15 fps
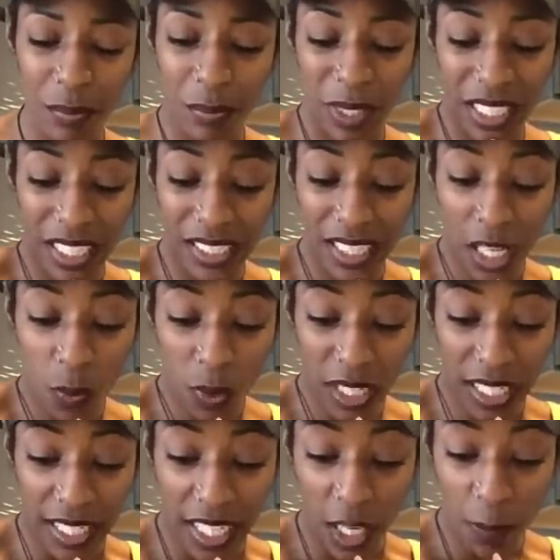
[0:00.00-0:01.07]
because they want
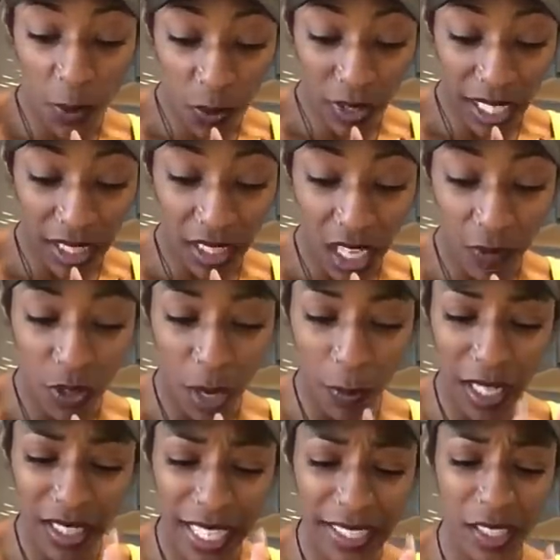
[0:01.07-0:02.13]
to keep you and they love you. I'm
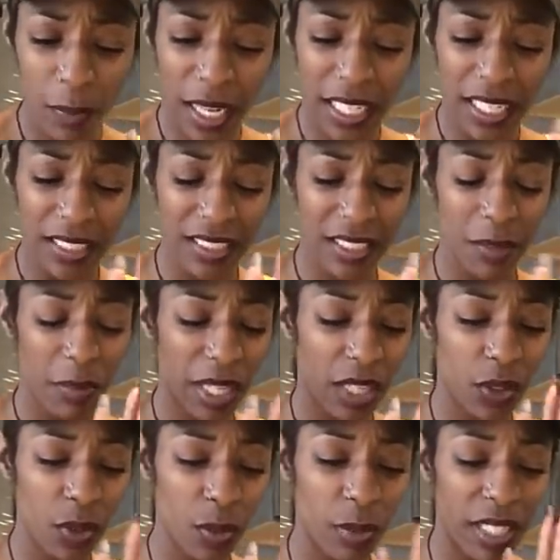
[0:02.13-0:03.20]
getting like somebody could be a
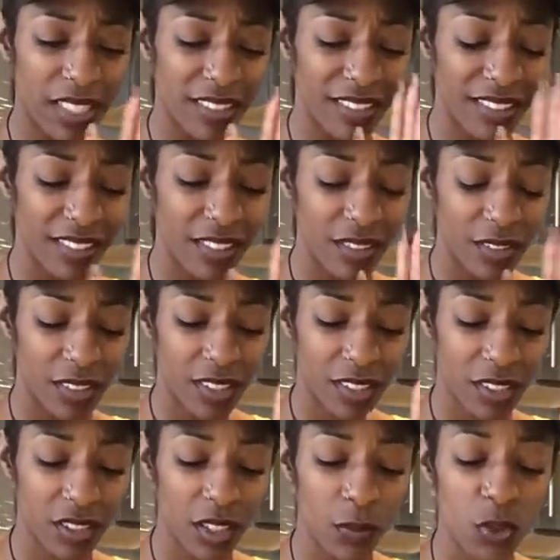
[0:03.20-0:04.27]
little bit
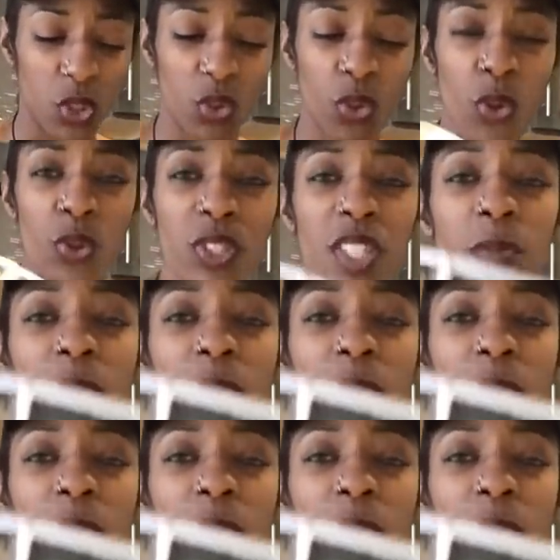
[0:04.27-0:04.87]
some screws